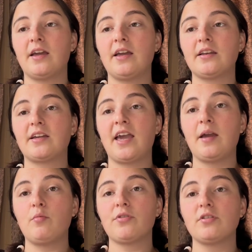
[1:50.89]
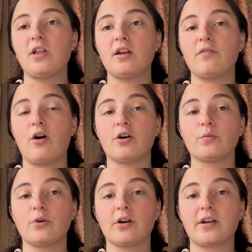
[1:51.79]
It came with a lot of hard
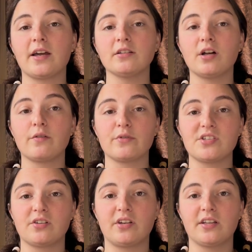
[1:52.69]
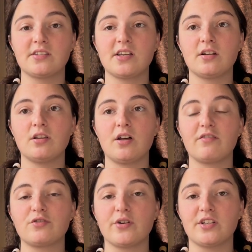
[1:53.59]
work and a lot of resilience and a lot
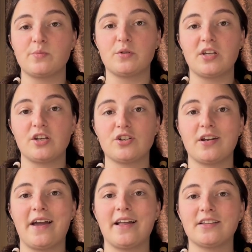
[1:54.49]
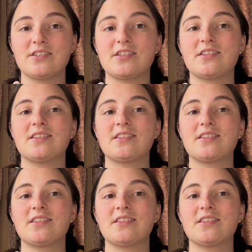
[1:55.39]
of transmutation, hence